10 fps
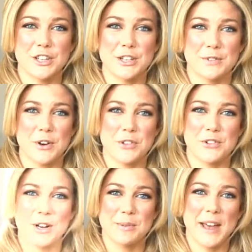couldn't have got
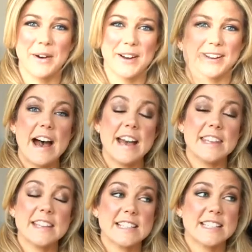through it without her. I
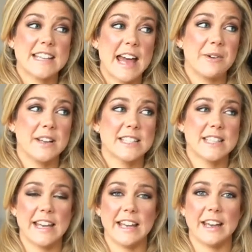think the scariest
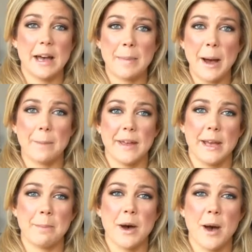thing about
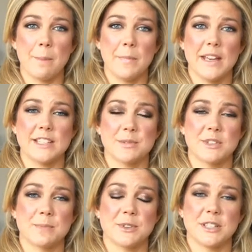being a mum is the
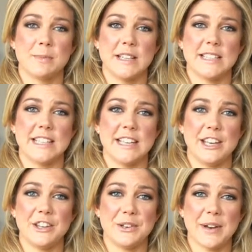
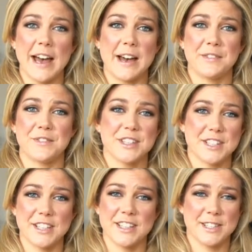responsibility you have
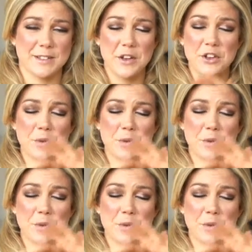to this